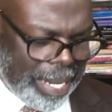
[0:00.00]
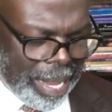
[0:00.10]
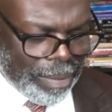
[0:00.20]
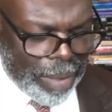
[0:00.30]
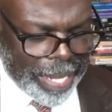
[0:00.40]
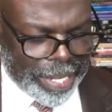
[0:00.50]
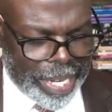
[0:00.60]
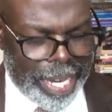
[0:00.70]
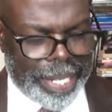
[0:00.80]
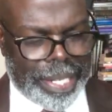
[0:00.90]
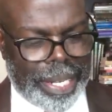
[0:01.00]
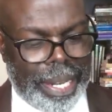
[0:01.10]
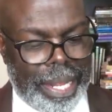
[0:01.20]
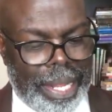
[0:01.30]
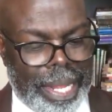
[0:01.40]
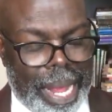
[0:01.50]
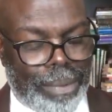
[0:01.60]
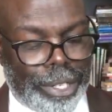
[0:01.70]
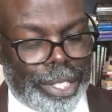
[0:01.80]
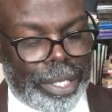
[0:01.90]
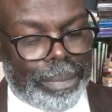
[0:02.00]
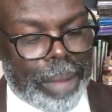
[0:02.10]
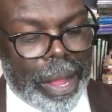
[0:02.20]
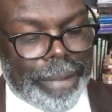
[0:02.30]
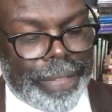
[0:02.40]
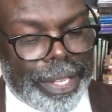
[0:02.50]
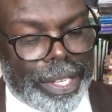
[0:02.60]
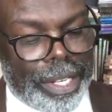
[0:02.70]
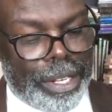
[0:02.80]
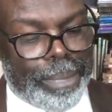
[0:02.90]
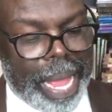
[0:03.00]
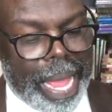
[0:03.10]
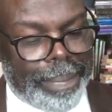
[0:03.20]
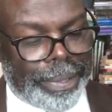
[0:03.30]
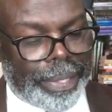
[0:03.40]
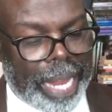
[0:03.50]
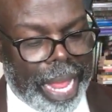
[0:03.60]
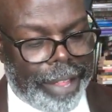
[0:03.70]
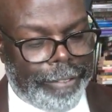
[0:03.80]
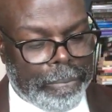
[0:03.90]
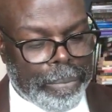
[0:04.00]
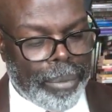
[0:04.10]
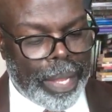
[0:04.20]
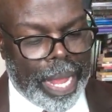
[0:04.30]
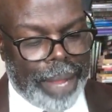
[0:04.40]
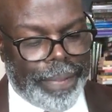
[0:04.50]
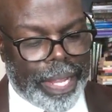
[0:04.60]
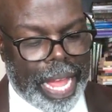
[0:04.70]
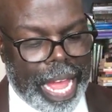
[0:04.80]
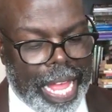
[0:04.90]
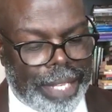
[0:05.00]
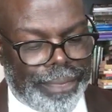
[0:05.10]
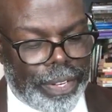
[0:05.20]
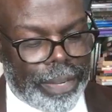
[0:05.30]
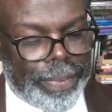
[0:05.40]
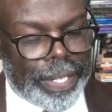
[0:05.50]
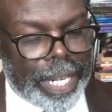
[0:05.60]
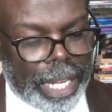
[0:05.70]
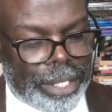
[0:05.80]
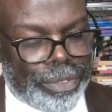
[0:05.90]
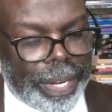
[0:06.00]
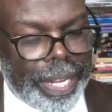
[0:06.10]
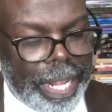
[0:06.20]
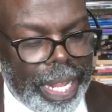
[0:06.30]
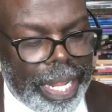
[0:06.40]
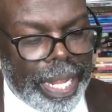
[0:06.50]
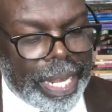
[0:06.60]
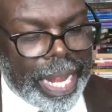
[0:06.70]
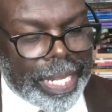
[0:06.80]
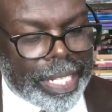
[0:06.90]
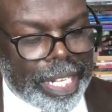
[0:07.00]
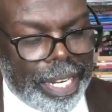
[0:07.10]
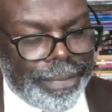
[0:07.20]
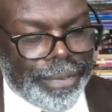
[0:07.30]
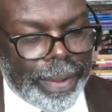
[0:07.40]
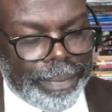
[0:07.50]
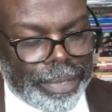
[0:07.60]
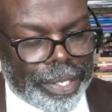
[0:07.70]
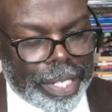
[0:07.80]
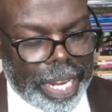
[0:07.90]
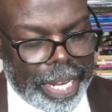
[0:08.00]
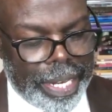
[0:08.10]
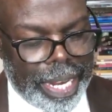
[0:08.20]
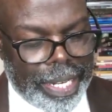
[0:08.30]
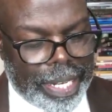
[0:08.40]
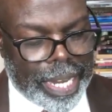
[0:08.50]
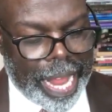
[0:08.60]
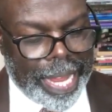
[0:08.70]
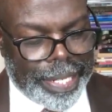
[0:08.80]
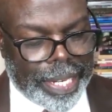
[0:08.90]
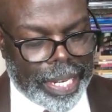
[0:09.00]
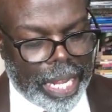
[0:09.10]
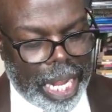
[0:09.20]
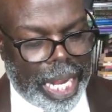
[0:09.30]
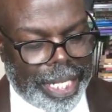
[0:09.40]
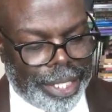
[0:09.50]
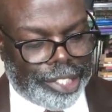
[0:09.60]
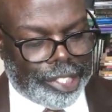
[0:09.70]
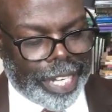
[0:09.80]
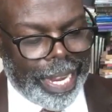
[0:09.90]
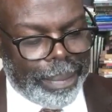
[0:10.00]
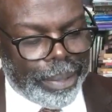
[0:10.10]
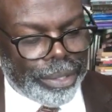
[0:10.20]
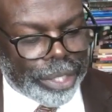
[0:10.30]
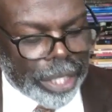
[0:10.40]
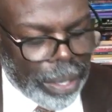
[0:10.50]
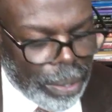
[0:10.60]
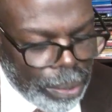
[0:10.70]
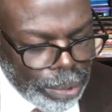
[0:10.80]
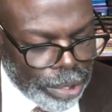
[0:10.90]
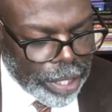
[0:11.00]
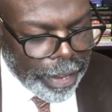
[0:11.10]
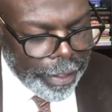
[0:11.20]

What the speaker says: Now watch this. I want you to mark this in your Bibles now. Having eyes full of adultery, cannot see from sin, enticing unstable souls.